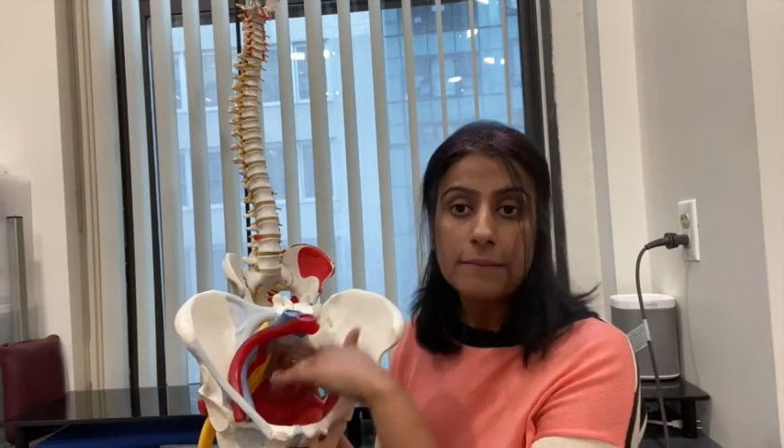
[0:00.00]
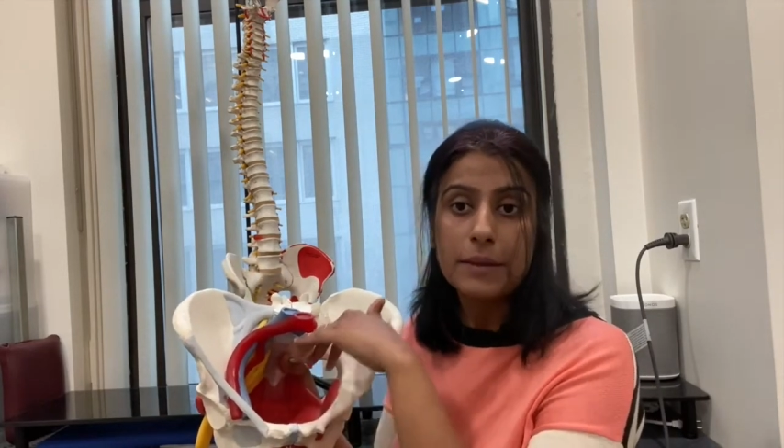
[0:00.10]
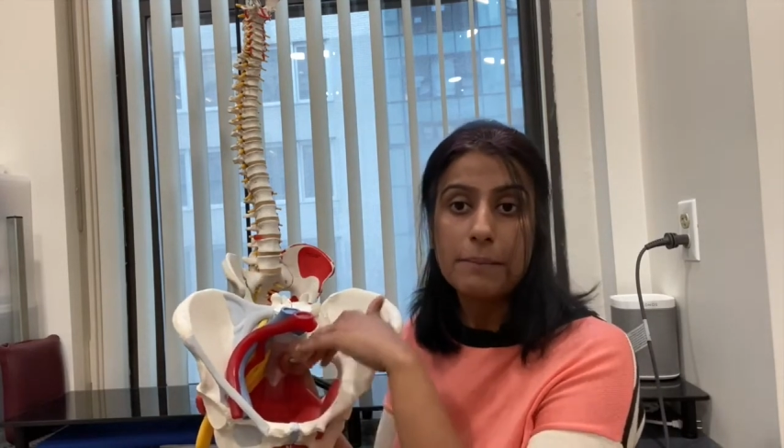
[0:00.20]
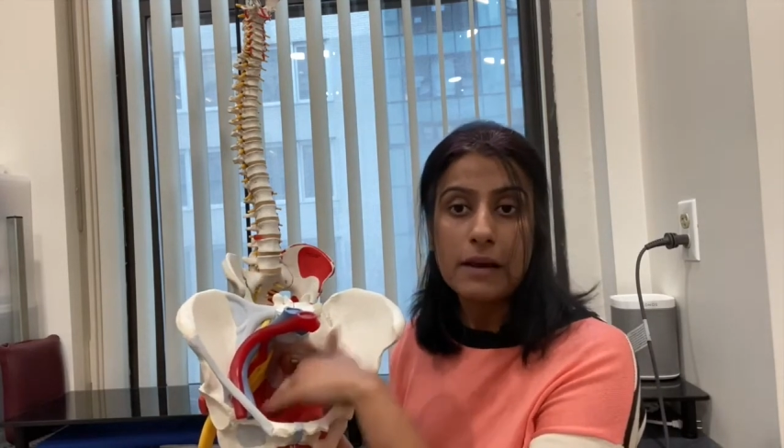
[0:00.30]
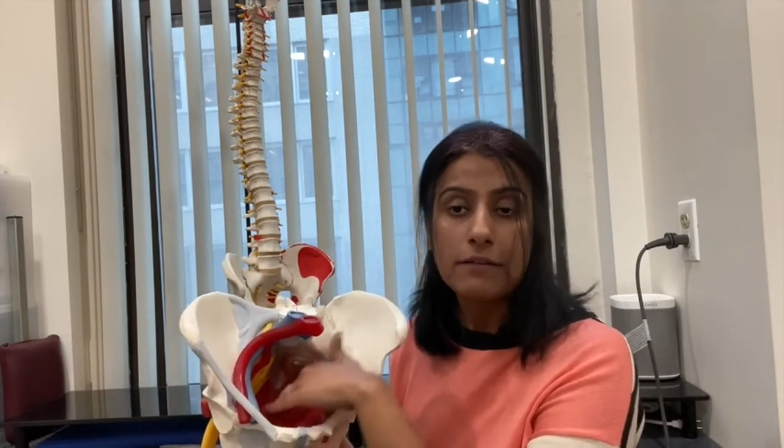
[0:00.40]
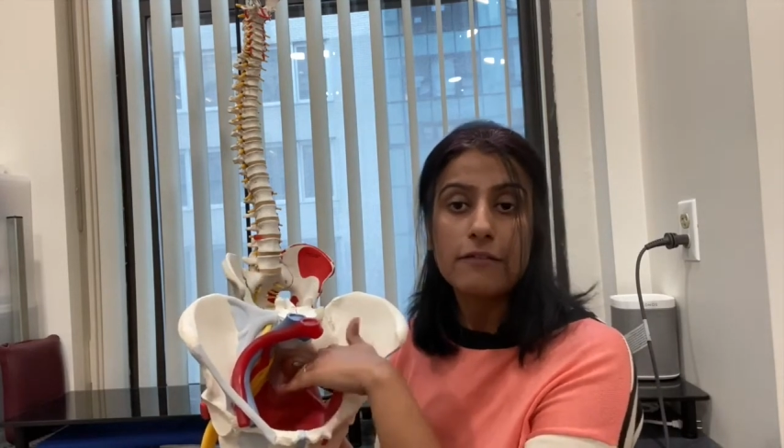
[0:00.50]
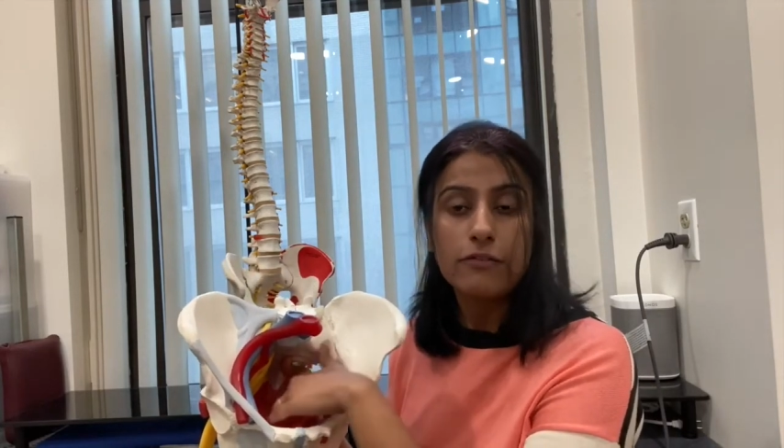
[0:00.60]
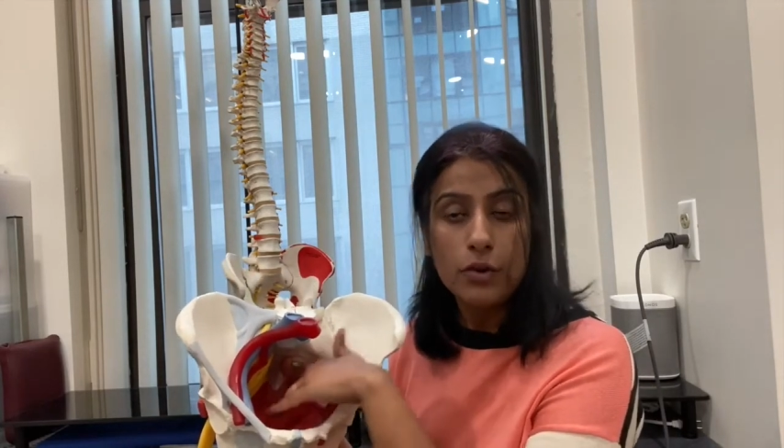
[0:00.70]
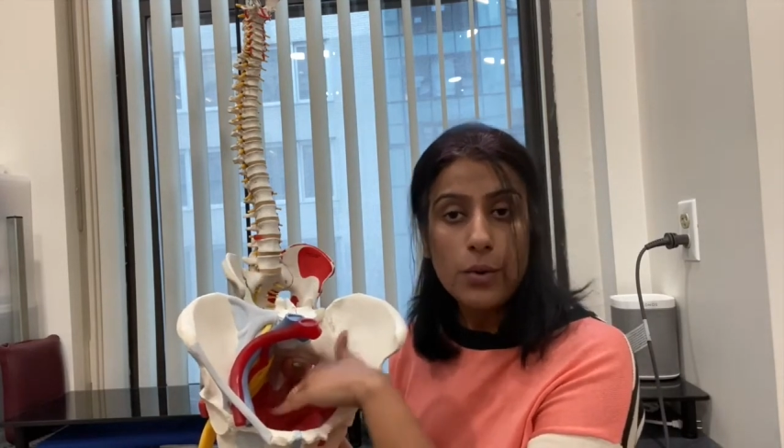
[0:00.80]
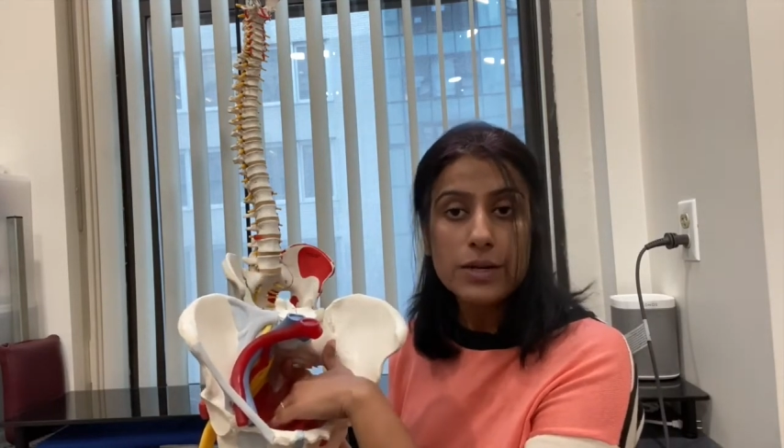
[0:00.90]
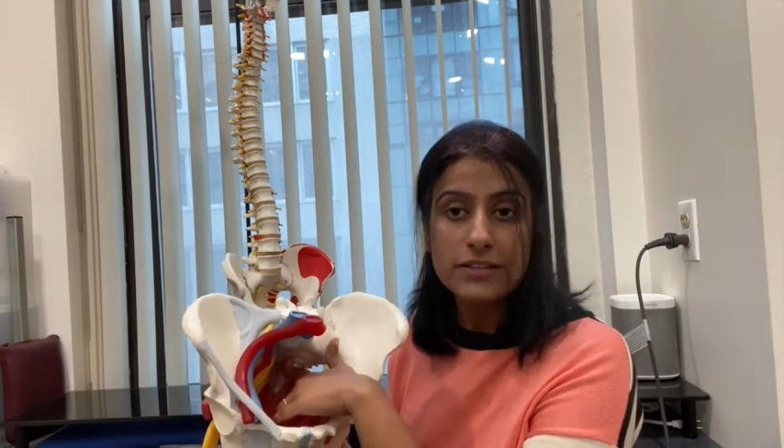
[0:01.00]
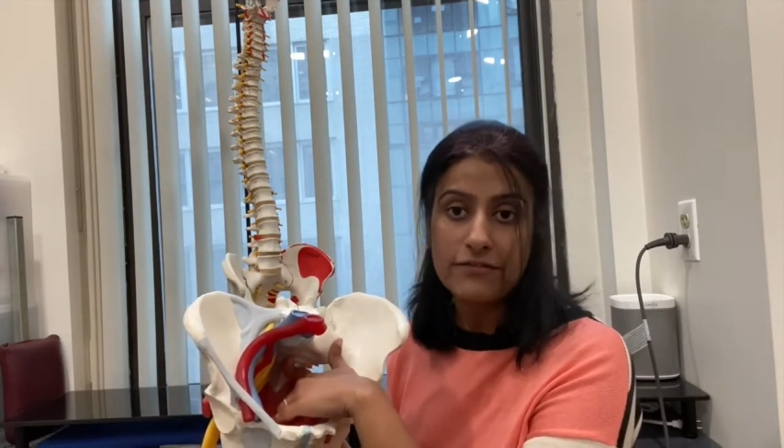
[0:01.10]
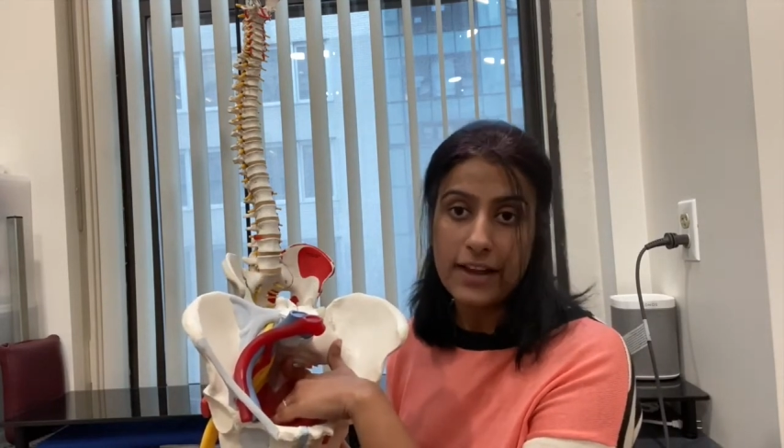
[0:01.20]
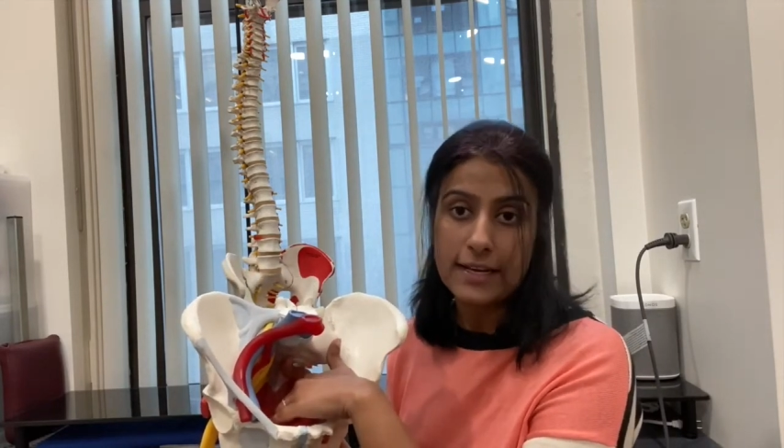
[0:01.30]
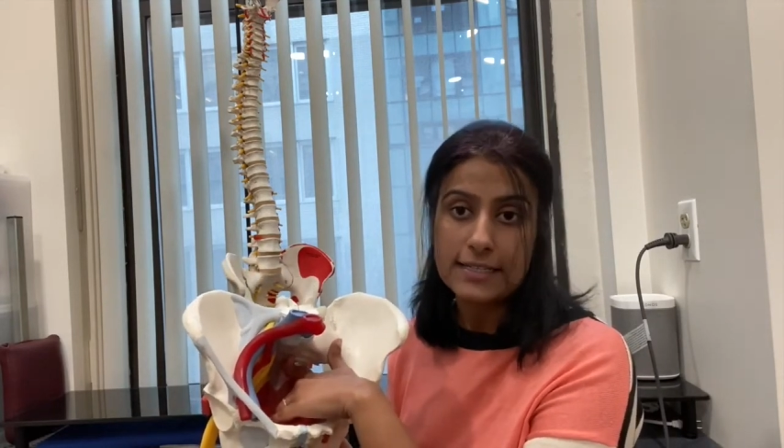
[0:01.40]
the pelvic floor is
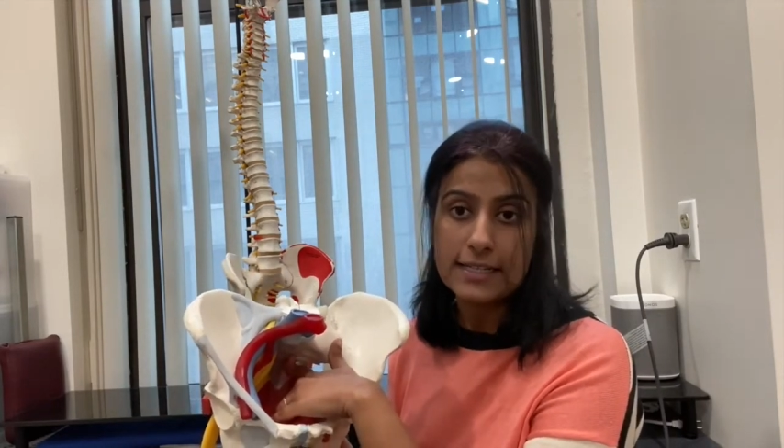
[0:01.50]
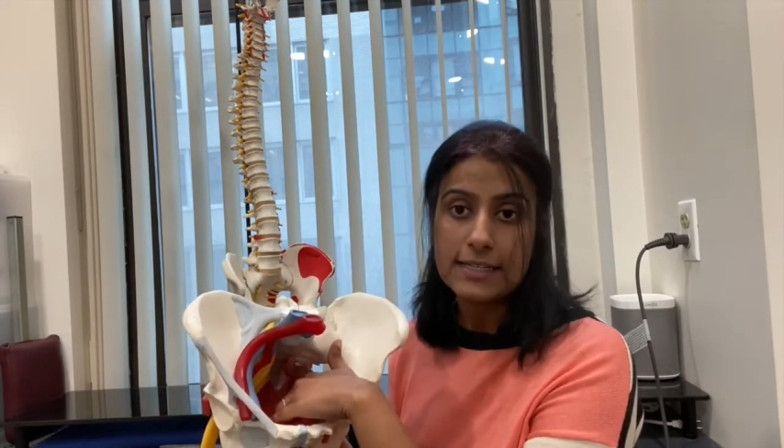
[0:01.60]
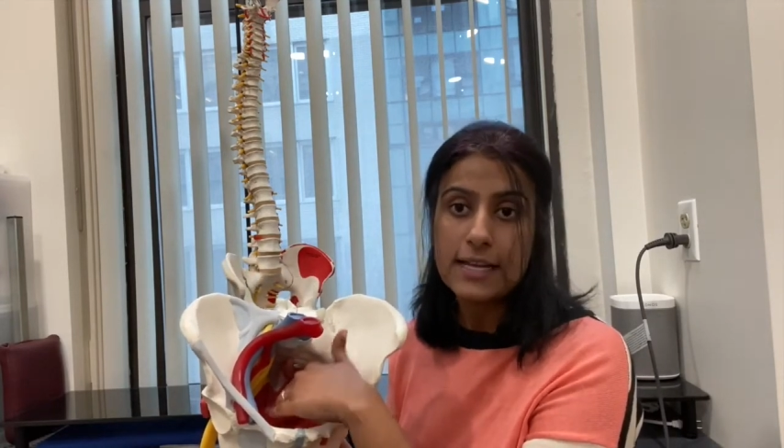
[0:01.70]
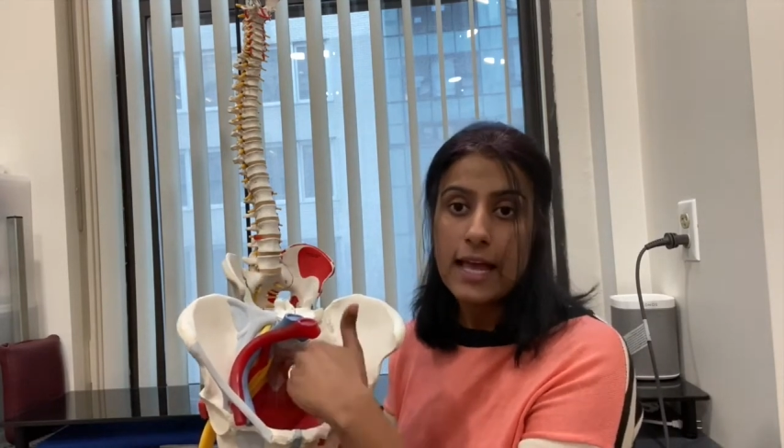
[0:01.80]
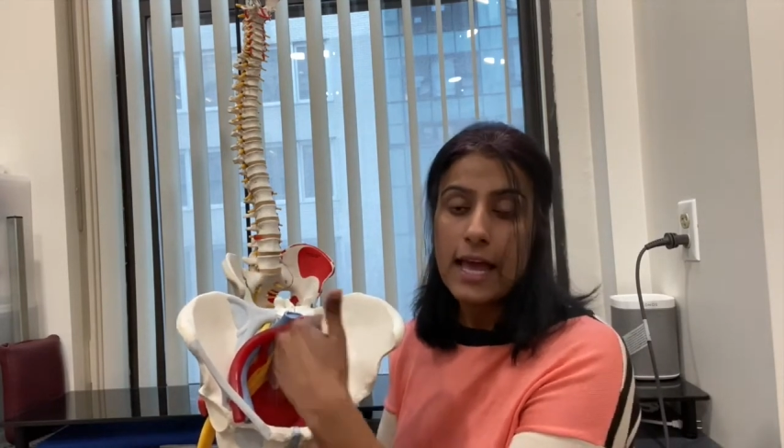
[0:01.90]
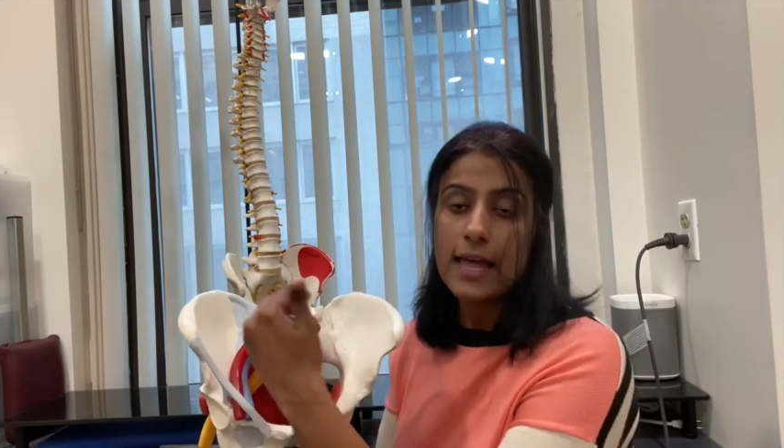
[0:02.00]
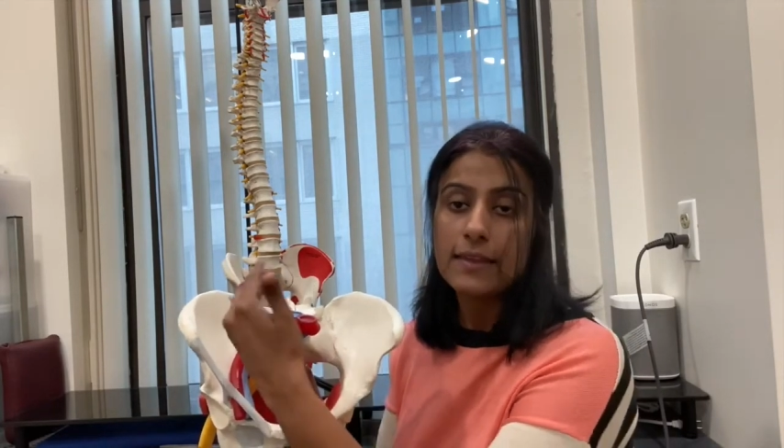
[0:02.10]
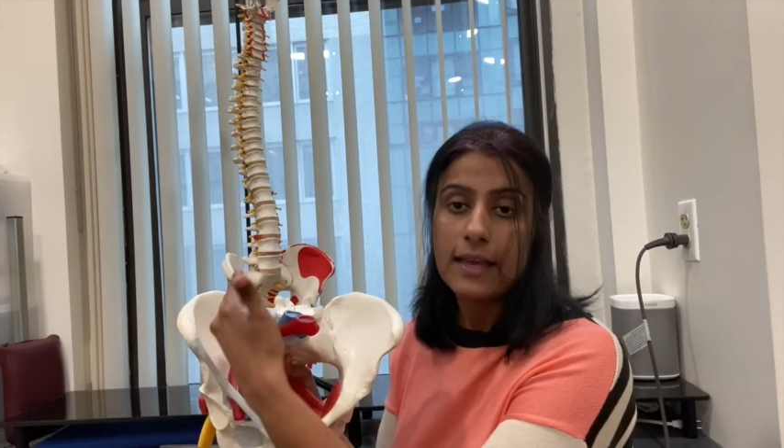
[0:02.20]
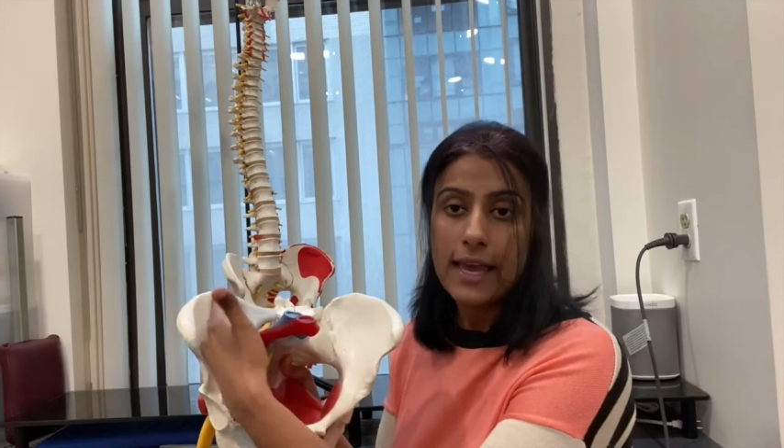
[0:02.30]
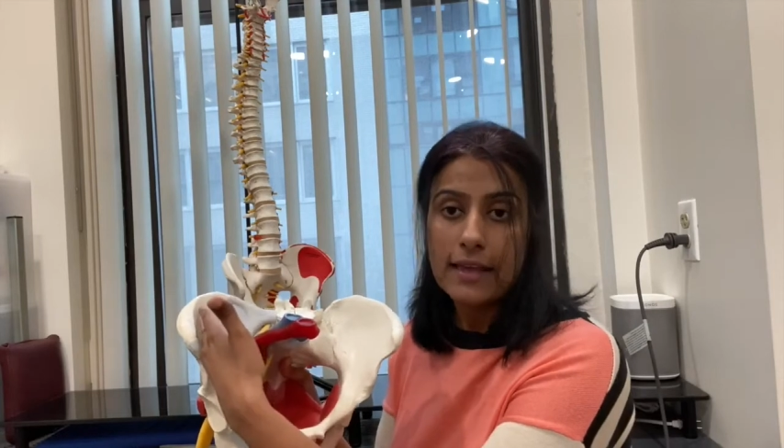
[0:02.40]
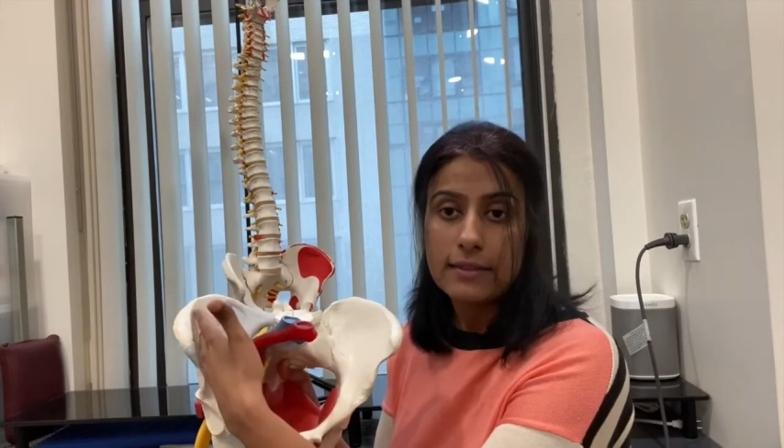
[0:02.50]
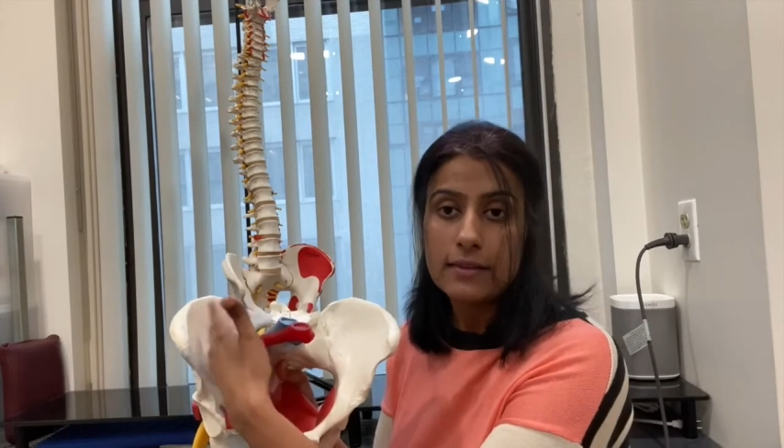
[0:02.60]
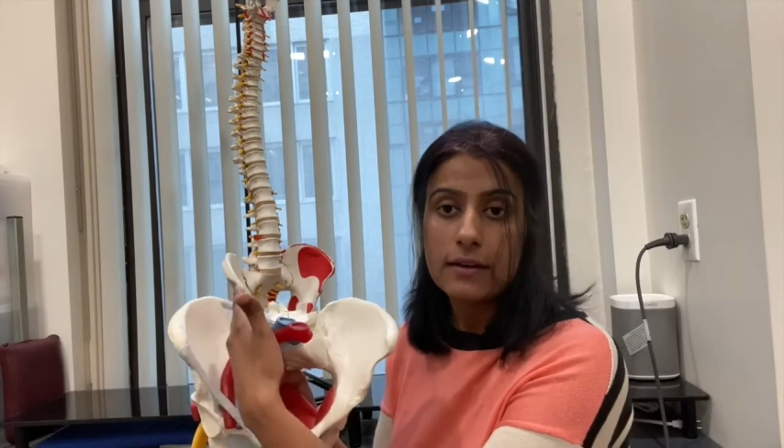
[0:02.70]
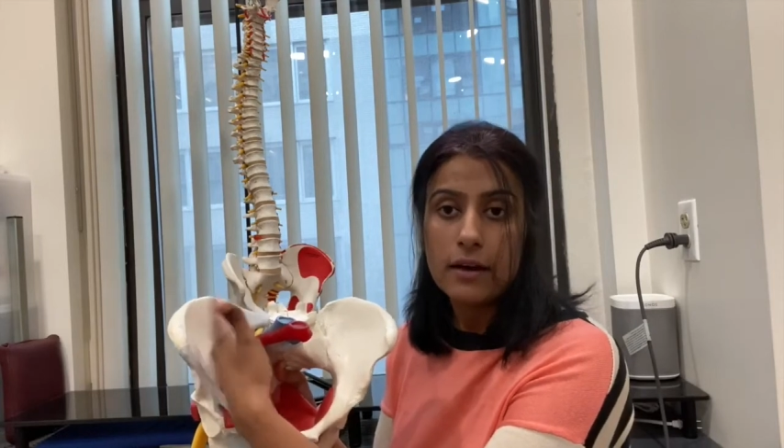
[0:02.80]
affected and again